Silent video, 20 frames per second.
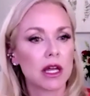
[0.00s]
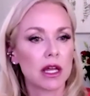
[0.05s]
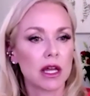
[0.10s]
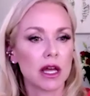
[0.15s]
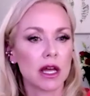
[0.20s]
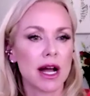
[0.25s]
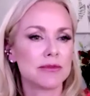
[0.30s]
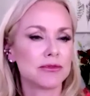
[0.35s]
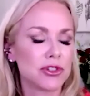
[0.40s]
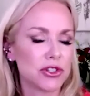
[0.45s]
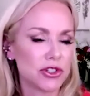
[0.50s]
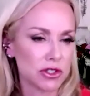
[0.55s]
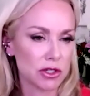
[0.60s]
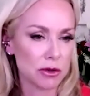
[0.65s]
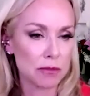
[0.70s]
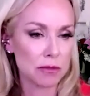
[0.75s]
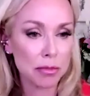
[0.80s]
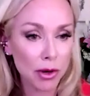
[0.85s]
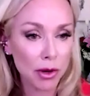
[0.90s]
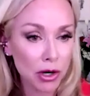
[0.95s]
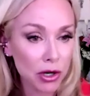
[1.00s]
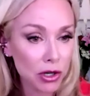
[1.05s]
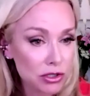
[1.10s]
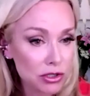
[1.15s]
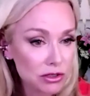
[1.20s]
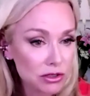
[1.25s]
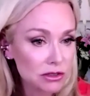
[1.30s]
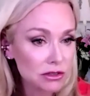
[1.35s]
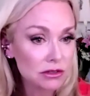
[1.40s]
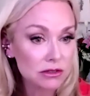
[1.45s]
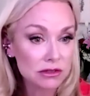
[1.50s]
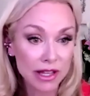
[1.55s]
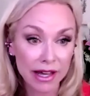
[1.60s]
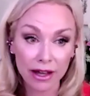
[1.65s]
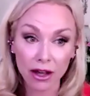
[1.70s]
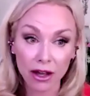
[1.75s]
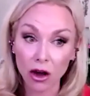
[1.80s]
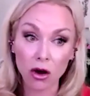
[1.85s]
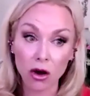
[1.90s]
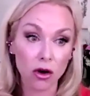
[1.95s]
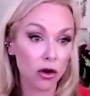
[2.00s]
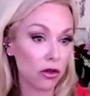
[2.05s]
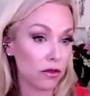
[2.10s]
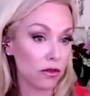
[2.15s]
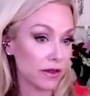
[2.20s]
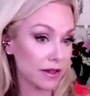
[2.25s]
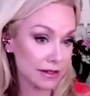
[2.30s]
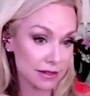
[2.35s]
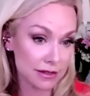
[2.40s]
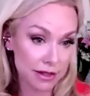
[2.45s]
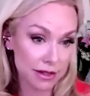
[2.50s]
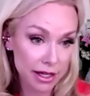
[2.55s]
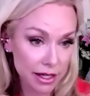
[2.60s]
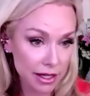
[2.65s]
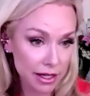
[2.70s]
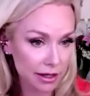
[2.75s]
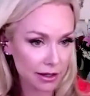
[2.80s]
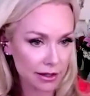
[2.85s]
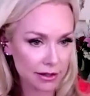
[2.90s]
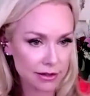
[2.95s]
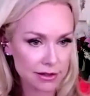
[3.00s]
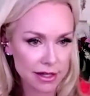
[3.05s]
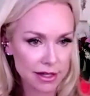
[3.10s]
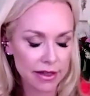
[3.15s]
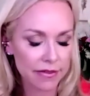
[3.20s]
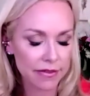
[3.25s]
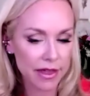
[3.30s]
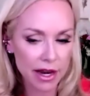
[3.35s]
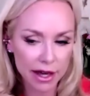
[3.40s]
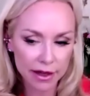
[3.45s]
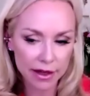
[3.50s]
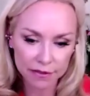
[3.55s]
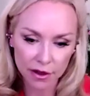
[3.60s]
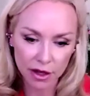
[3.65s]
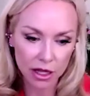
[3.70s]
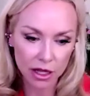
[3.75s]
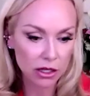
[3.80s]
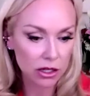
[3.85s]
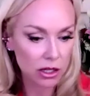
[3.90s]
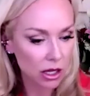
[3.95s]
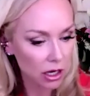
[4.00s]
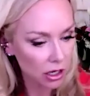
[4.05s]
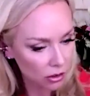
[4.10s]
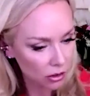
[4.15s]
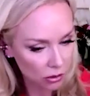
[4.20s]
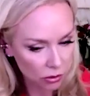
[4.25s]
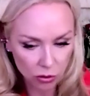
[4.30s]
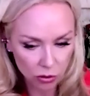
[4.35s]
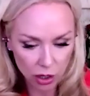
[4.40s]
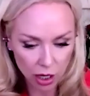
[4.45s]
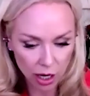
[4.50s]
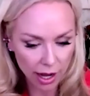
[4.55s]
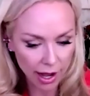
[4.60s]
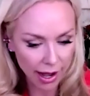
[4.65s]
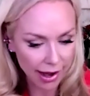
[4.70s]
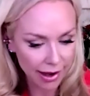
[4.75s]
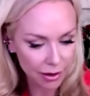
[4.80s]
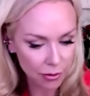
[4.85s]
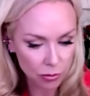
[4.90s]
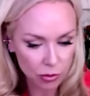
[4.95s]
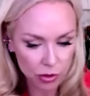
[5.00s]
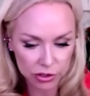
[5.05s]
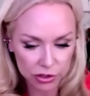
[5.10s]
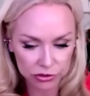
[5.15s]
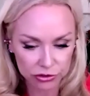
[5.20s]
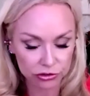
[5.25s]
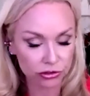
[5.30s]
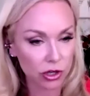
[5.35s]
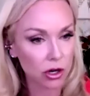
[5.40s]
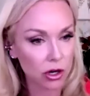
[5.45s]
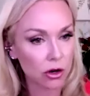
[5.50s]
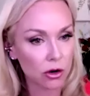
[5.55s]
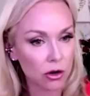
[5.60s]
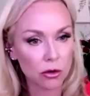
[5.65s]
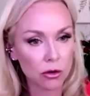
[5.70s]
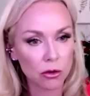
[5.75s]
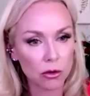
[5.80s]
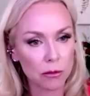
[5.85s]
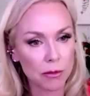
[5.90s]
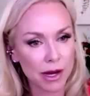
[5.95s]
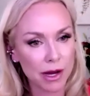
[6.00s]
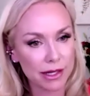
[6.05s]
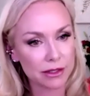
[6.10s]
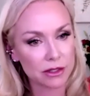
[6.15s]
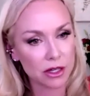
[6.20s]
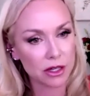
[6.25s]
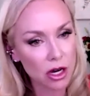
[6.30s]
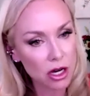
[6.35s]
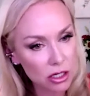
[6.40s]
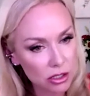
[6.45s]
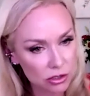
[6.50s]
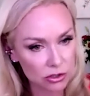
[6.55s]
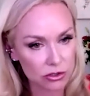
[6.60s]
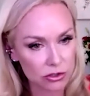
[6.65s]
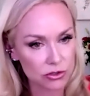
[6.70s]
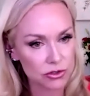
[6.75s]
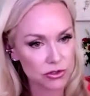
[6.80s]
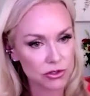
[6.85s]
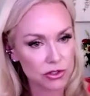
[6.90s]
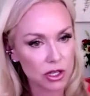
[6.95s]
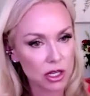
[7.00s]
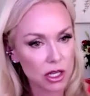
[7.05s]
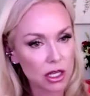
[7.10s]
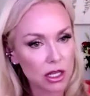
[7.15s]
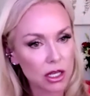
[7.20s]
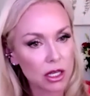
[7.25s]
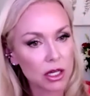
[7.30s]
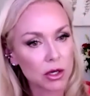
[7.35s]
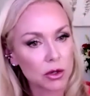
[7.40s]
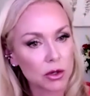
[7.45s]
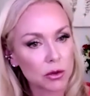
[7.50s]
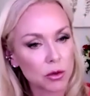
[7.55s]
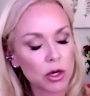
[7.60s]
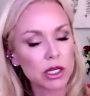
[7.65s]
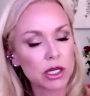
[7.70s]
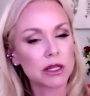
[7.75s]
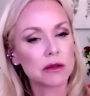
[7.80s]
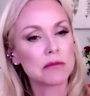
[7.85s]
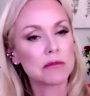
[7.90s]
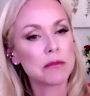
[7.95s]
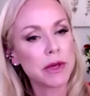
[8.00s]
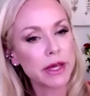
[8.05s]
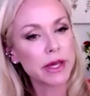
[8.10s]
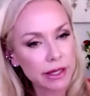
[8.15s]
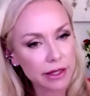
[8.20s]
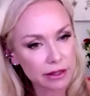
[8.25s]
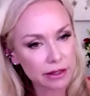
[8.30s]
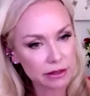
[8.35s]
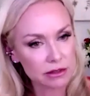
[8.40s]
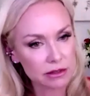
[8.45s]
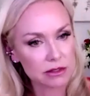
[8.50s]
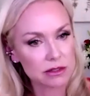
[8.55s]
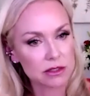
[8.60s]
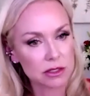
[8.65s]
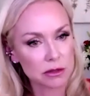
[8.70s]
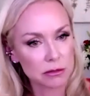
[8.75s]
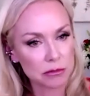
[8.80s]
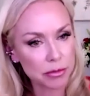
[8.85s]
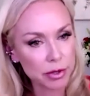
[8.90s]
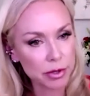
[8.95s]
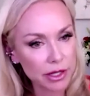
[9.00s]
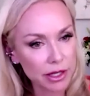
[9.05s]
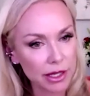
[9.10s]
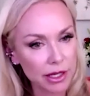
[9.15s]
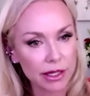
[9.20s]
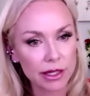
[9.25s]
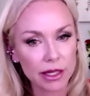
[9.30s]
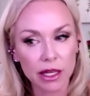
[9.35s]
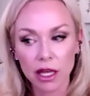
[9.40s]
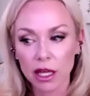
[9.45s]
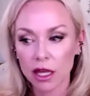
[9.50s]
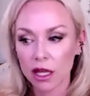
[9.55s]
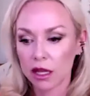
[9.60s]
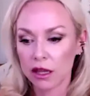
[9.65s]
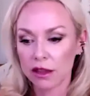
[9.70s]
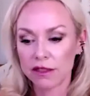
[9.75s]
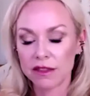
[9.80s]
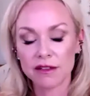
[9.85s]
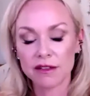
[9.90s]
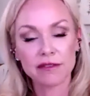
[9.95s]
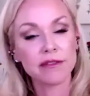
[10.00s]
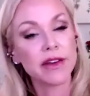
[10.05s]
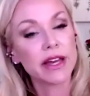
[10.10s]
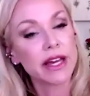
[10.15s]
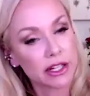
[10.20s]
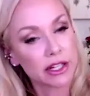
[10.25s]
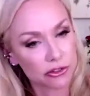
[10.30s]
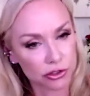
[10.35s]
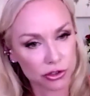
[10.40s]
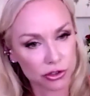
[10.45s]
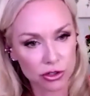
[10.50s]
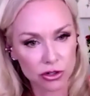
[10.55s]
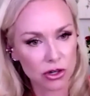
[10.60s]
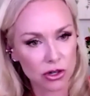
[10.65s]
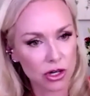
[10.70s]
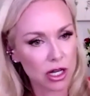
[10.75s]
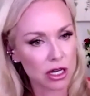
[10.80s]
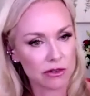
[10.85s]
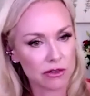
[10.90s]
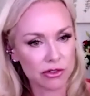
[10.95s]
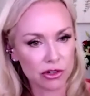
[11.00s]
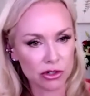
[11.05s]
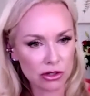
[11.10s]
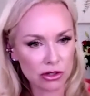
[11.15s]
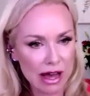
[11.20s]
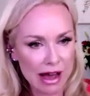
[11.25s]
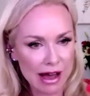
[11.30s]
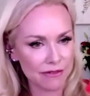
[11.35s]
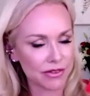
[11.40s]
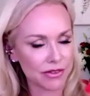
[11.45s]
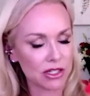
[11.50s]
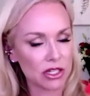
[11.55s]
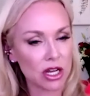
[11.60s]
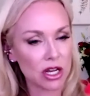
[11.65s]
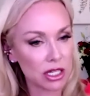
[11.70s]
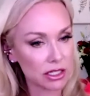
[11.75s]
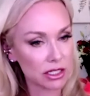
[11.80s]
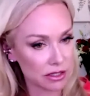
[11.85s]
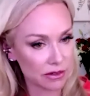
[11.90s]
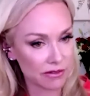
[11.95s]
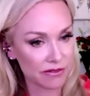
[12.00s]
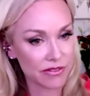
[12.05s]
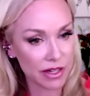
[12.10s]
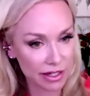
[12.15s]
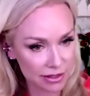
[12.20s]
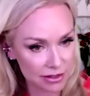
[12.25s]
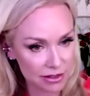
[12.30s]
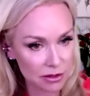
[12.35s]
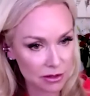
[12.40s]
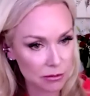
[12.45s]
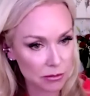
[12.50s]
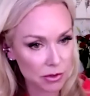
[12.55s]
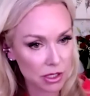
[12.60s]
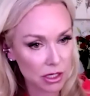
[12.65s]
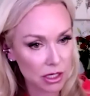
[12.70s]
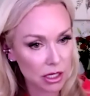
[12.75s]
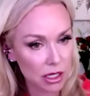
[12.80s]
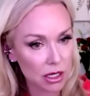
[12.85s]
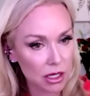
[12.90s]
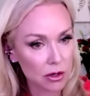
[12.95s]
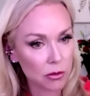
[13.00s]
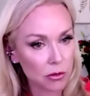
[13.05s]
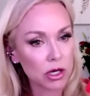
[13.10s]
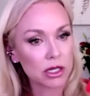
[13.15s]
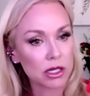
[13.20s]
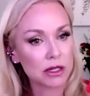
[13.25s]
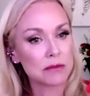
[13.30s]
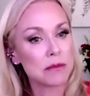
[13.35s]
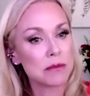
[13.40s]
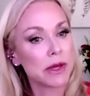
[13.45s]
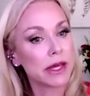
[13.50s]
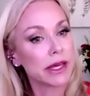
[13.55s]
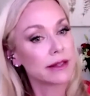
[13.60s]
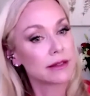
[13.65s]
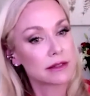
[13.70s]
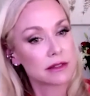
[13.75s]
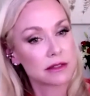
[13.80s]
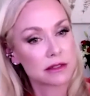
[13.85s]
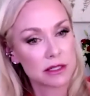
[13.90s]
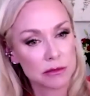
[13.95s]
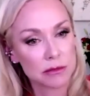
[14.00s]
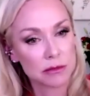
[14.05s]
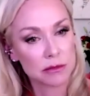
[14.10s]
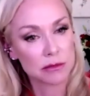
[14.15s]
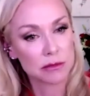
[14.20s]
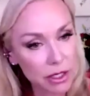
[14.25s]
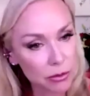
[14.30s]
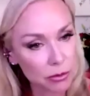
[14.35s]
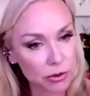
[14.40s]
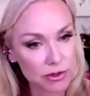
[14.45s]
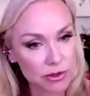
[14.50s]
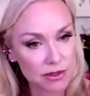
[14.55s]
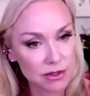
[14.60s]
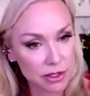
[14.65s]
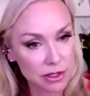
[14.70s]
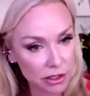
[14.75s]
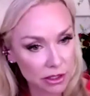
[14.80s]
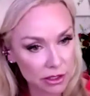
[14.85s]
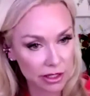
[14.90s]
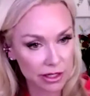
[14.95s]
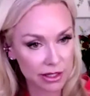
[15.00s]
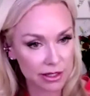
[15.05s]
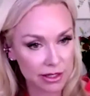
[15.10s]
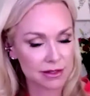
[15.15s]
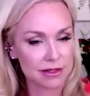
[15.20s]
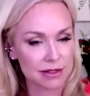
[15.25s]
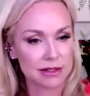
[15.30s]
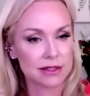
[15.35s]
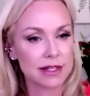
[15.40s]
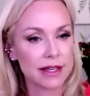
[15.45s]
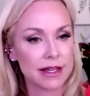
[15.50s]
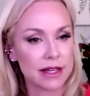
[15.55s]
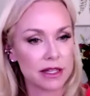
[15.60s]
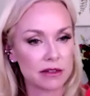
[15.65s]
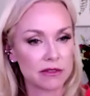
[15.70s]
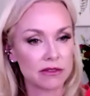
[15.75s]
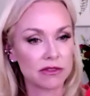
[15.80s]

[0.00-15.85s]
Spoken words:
I'm just a burden, like all these things. And then I thought, no, I want to show my daughters what it means to be the victor of your life and not the victim. What it means to be resilient instead of